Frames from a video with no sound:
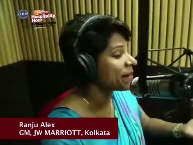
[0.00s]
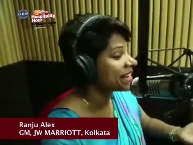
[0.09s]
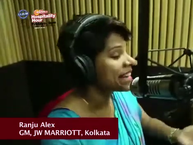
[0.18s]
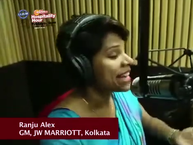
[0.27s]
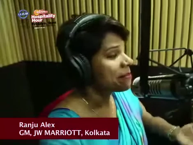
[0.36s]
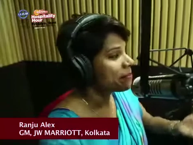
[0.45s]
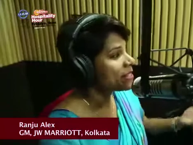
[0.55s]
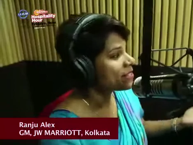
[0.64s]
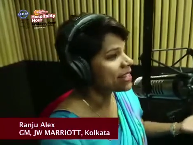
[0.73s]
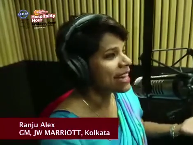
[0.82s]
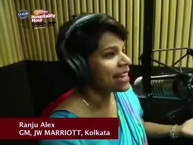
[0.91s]
But
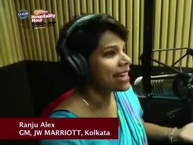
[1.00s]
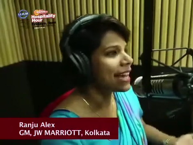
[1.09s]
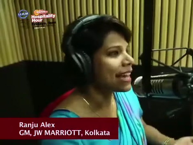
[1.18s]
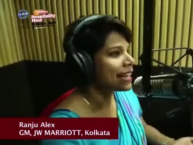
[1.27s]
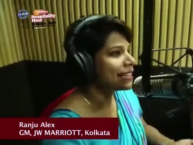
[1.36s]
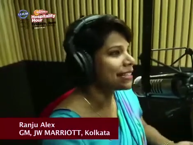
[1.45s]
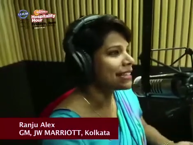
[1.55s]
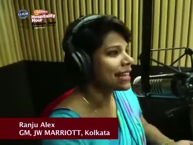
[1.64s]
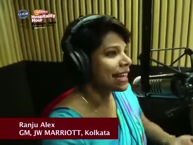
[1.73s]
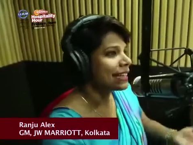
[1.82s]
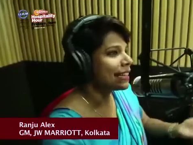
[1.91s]
today
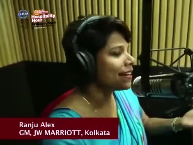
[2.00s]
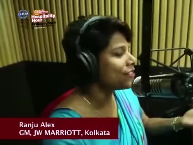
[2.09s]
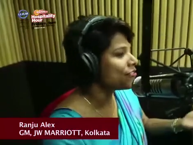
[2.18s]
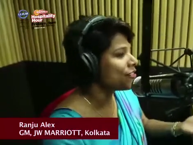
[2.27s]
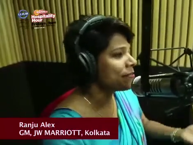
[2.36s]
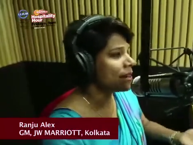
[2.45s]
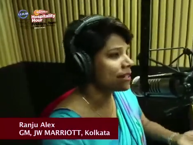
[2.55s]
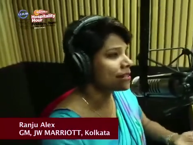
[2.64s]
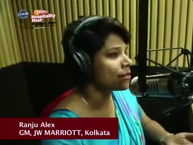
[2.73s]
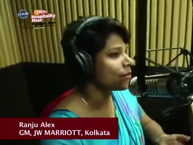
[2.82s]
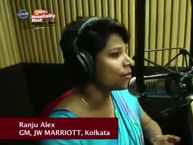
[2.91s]
kids, they are 3
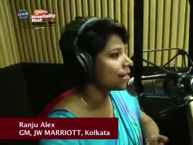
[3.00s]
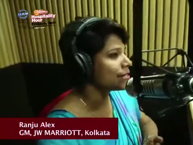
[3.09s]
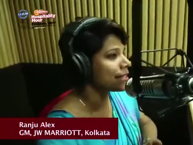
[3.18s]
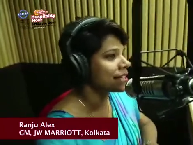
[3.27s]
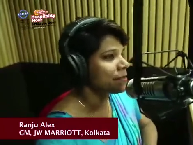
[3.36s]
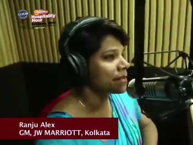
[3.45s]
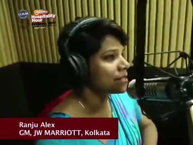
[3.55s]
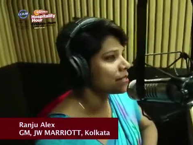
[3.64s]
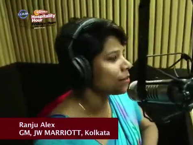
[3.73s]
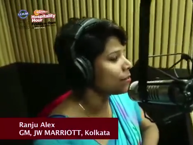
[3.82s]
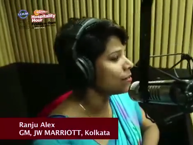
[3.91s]
months old and 6
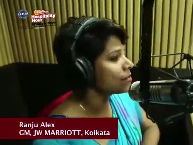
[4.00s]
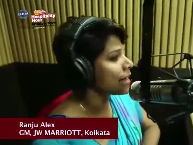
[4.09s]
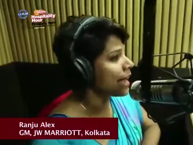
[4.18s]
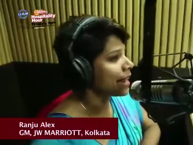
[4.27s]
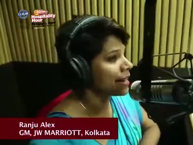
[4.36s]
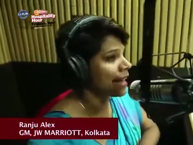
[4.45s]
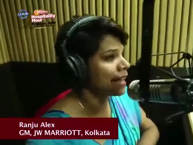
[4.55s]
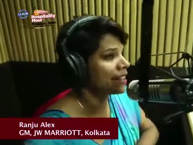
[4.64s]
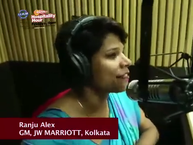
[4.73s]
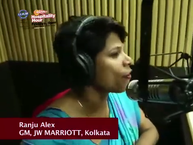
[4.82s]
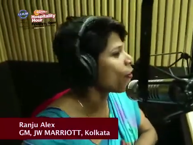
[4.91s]
months old,
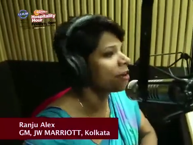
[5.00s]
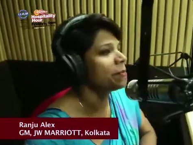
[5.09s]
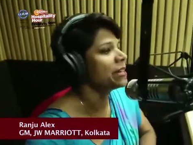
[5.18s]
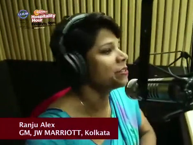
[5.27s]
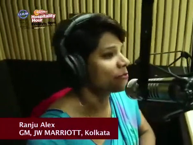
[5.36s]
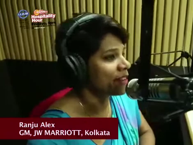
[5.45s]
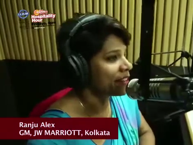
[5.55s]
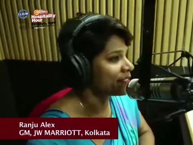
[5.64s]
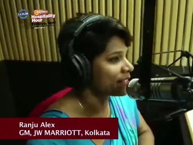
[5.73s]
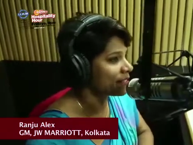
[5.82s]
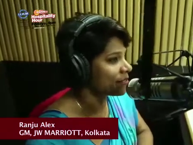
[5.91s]
and they've all been to
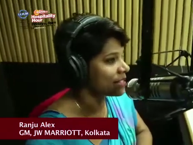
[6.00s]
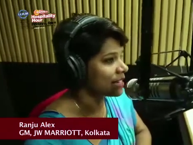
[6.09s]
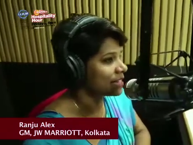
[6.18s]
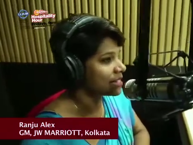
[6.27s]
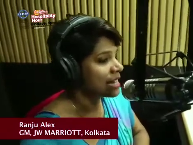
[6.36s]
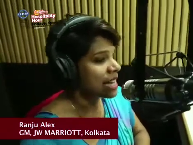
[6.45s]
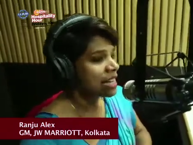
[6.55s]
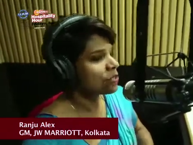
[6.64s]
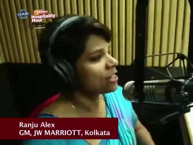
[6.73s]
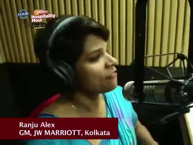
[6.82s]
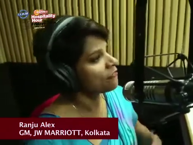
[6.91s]
5-star hotels.
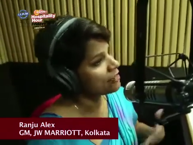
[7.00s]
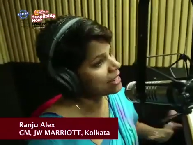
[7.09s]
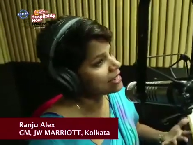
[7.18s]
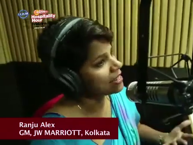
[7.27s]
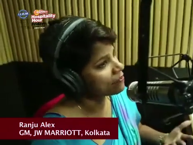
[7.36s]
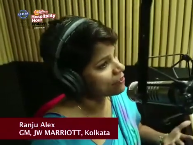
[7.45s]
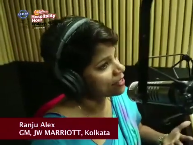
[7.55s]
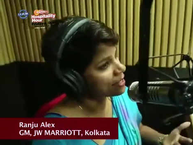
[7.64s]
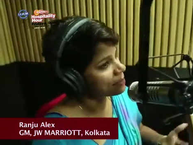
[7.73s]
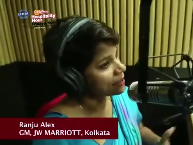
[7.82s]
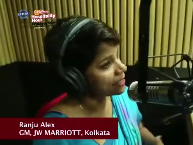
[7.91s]
So they feel
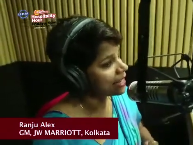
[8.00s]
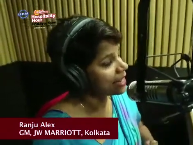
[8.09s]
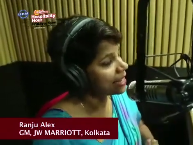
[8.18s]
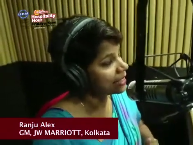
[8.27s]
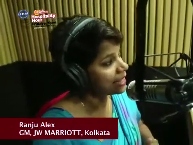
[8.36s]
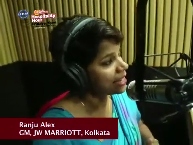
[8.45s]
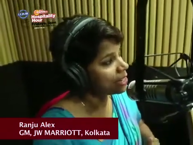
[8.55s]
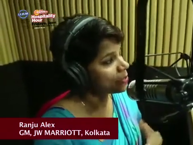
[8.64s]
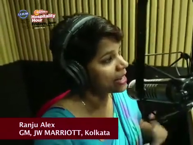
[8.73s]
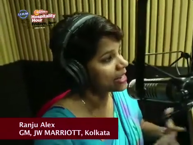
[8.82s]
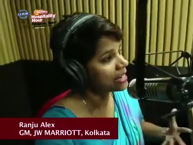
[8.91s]
comfortable. They
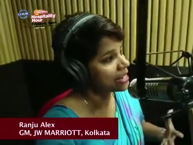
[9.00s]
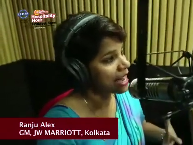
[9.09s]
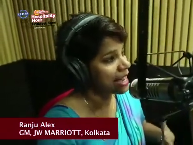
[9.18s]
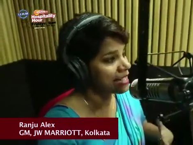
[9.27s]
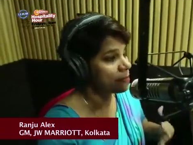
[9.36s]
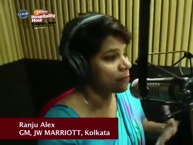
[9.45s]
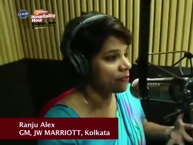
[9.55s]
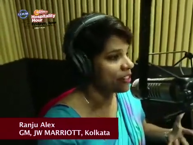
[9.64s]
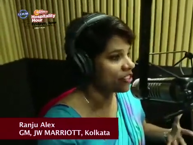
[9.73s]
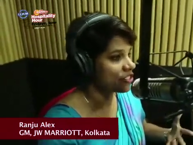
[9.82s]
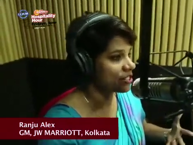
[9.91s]
look at it as a
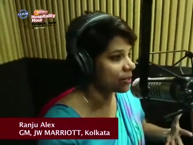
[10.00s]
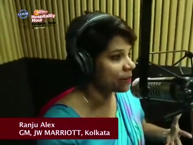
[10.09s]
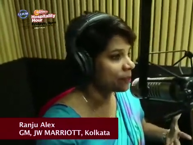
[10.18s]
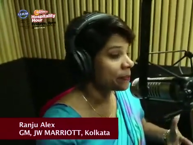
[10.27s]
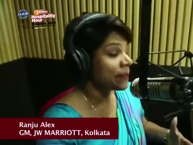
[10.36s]
profession.